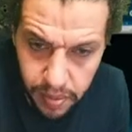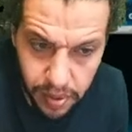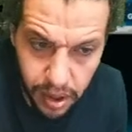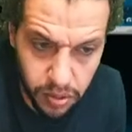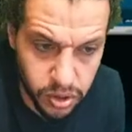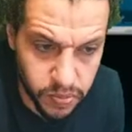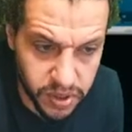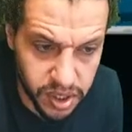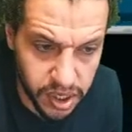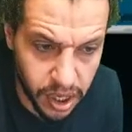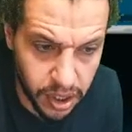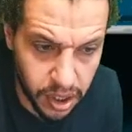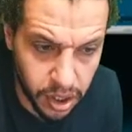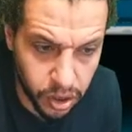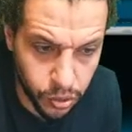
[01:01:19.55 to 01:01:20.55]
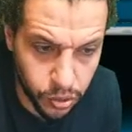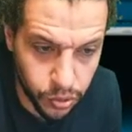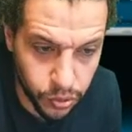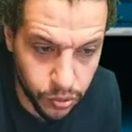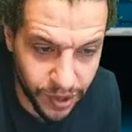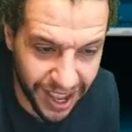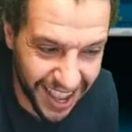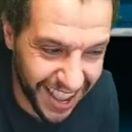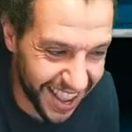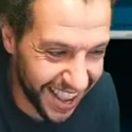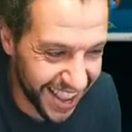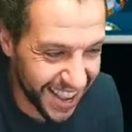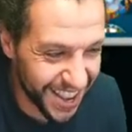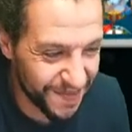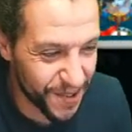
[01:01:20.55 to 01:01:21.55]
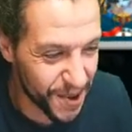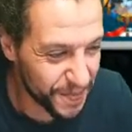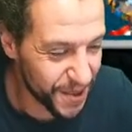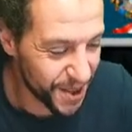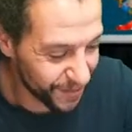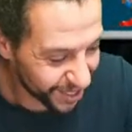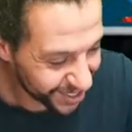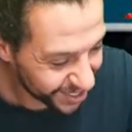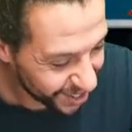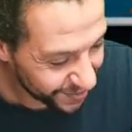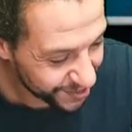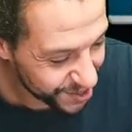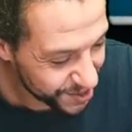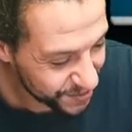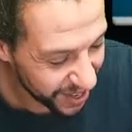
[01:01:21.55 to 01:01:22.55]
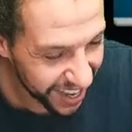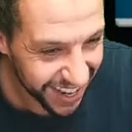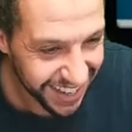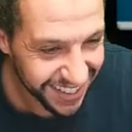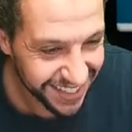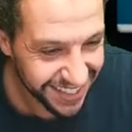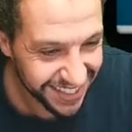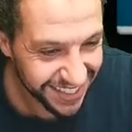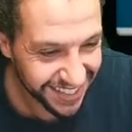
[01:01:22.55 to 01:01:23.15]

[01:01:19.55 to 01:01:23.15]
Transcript: Maybe I was mistaken. I don't know. Hey Pepe, much love to you, man.